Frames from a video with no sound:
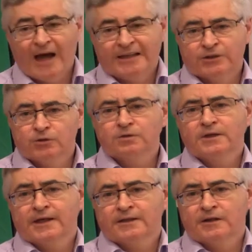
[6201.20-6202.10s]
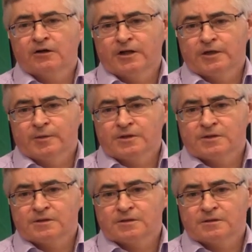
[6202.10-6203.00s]
I don't get the
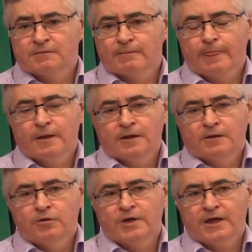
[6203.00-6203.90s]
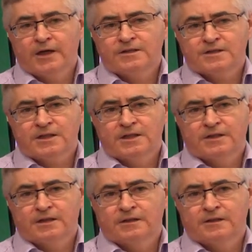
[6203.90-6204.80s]
arguments. You can't say
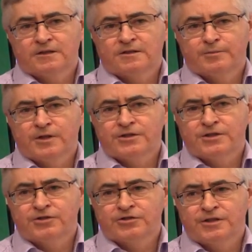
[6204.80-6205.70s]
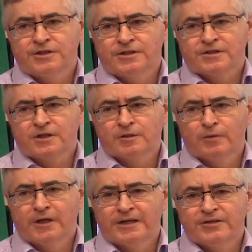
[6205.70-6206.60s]
that the disability treaty has
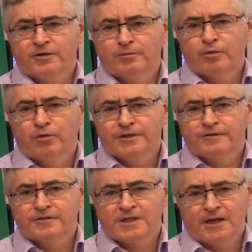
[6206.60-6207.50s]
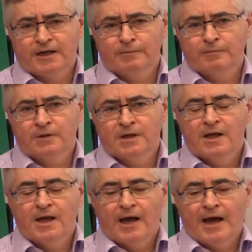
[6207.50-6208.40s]
come later in point of time,
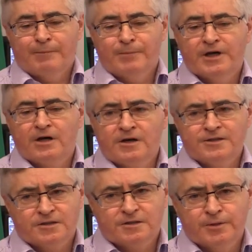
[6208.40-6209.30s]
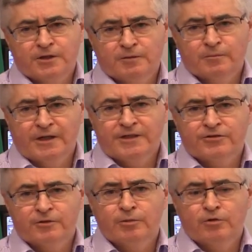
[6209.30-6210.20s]
and because it's become
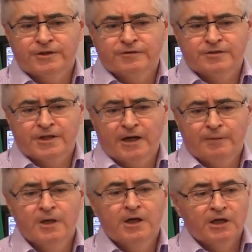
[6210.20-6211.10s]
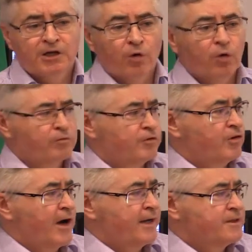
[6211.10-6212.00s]
later in point of time, it
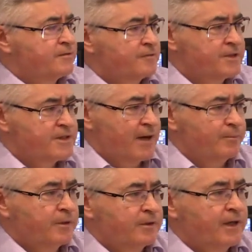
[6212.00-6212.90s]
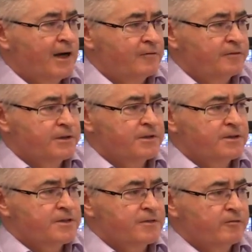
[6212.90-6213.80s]
overrides, for example, the Covenant
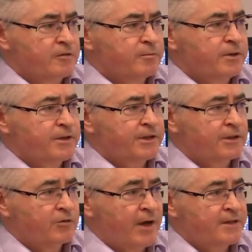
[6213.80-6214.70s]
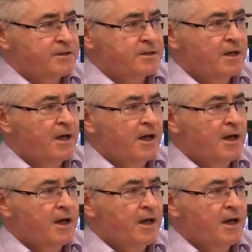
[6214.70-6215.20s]
on Civil and Political Rights.